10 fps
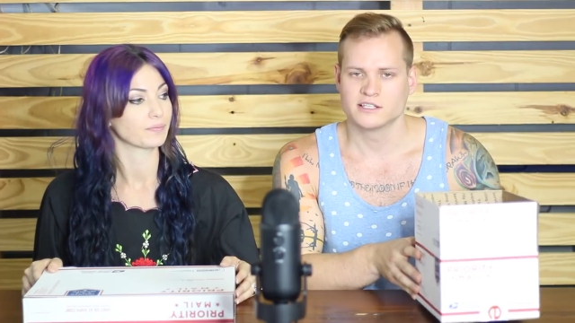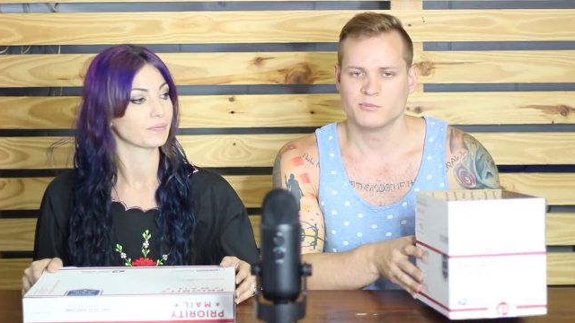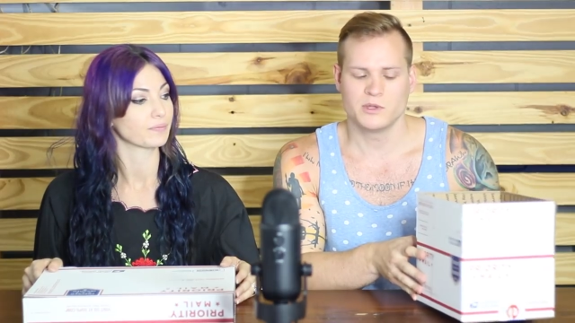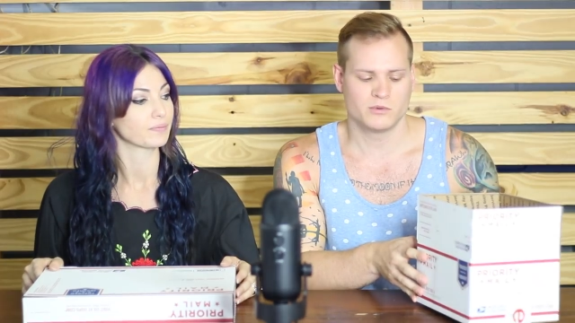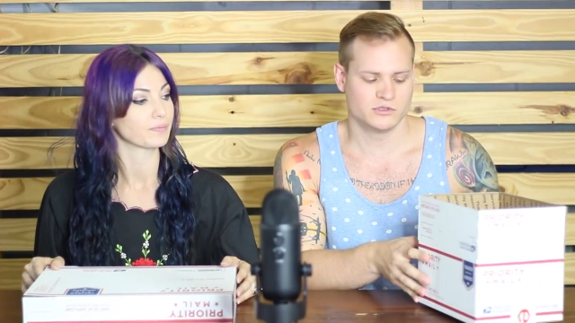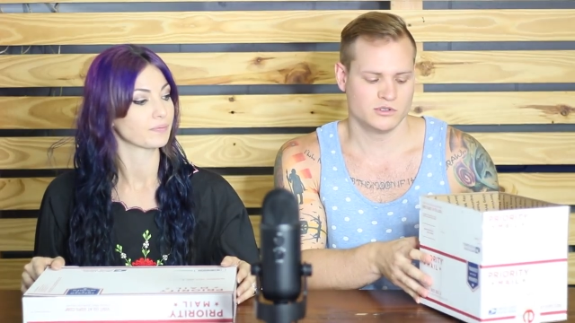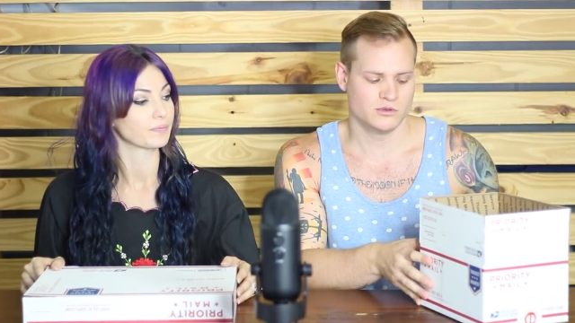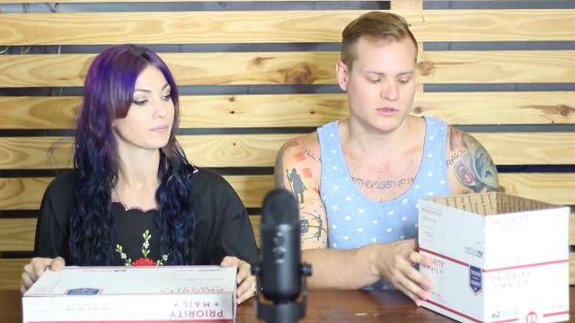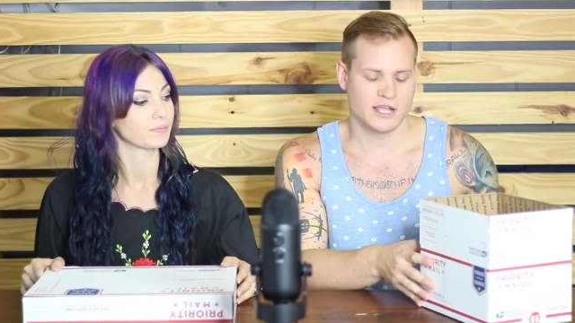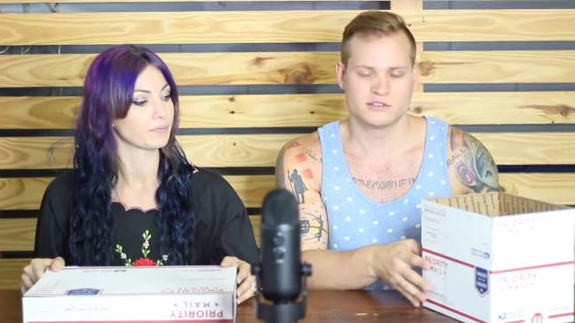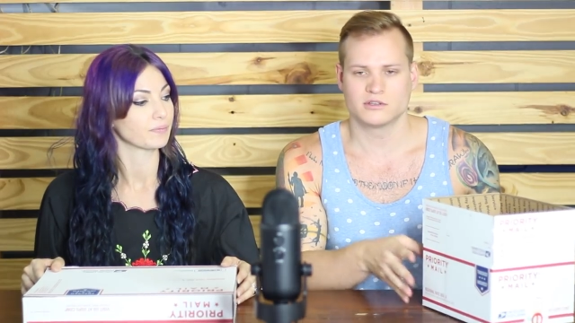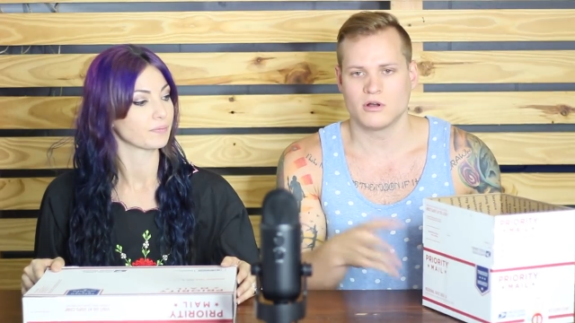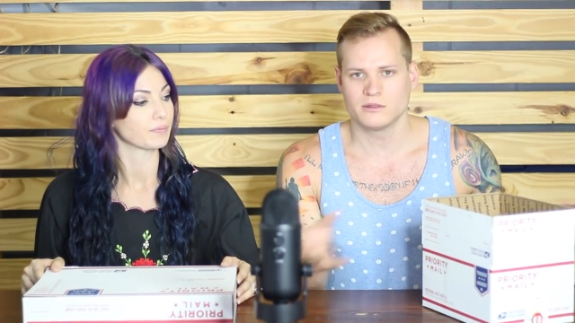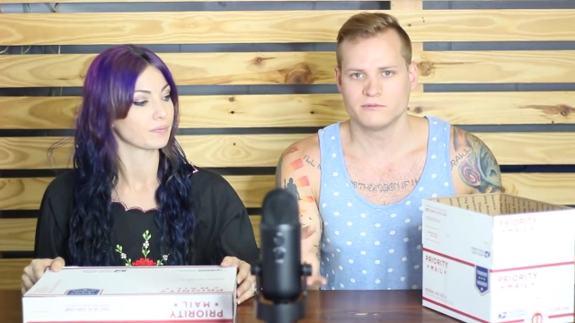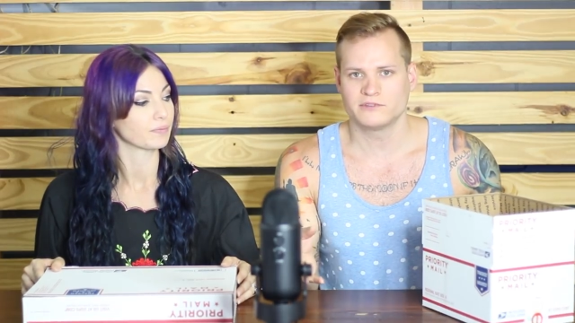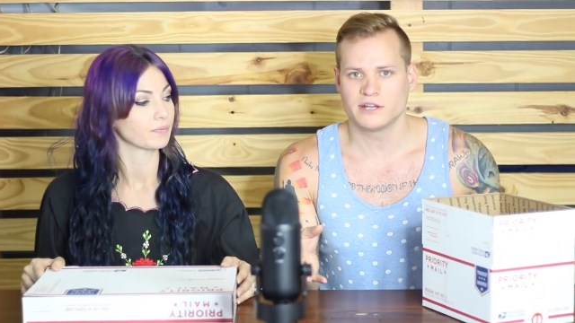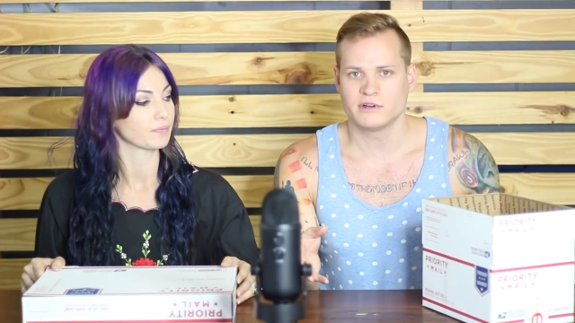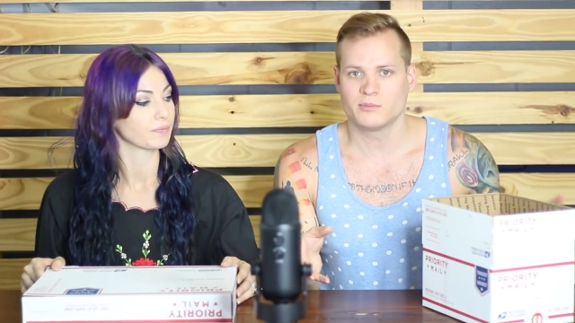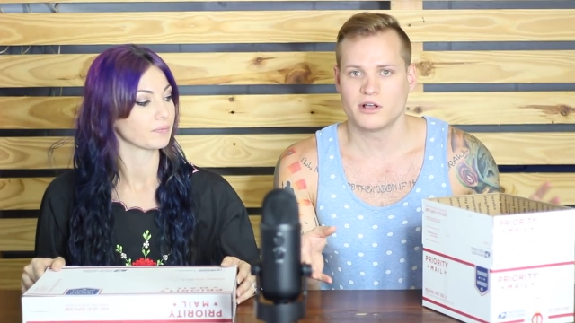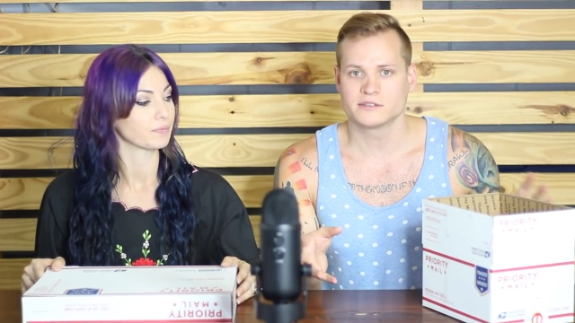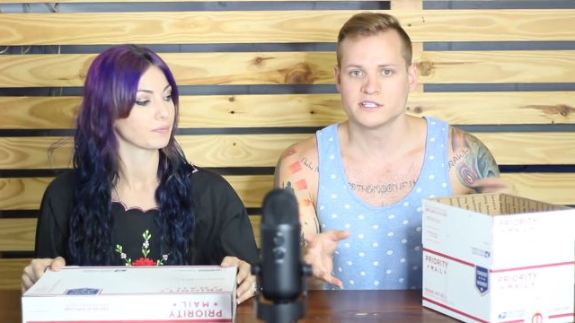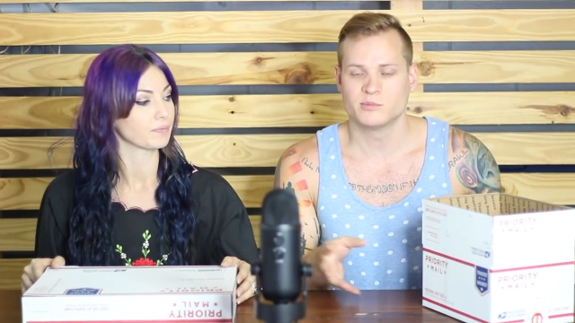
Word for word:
Speaker 1: Some people do like to call them flat rate boxes,